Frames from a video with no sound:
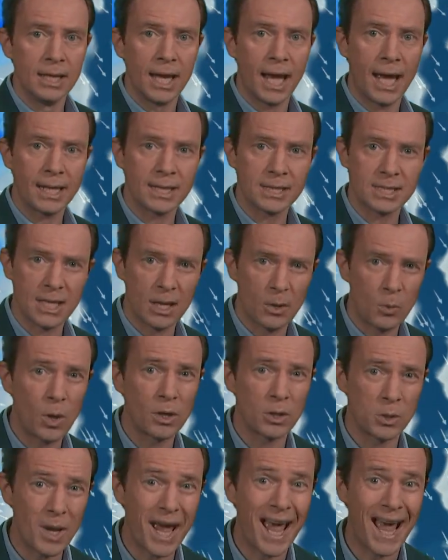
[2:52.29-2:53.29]
And uh,
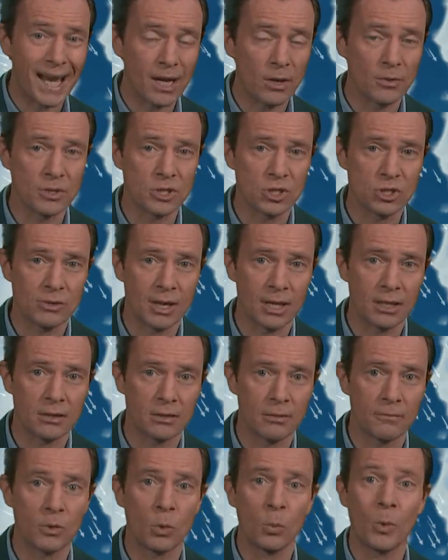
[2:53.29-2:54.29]
while you add on the
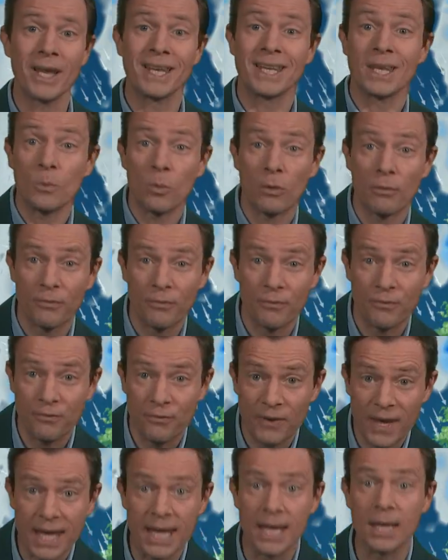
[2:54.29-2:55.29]
strength of the wind, it will
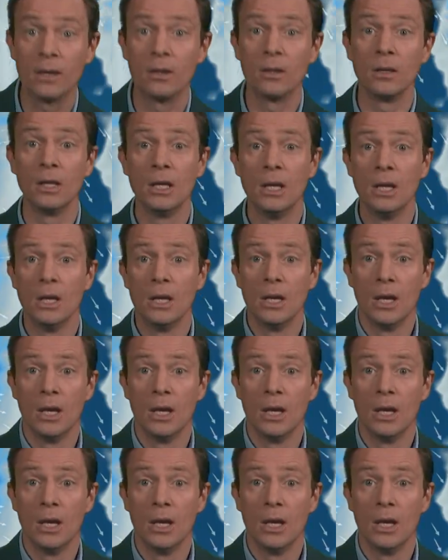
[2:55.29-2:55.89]
feel,